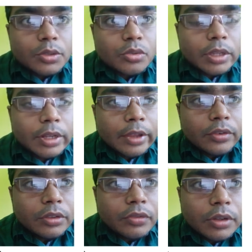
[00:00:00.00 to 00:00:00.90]
So the
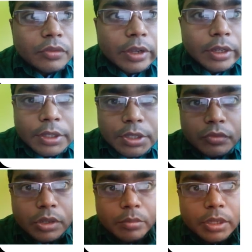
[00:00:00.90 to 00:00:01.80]
electric field
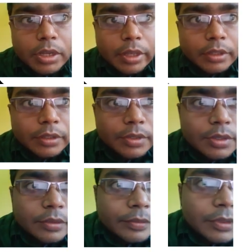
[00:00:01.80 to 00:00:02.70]
variation will be like this.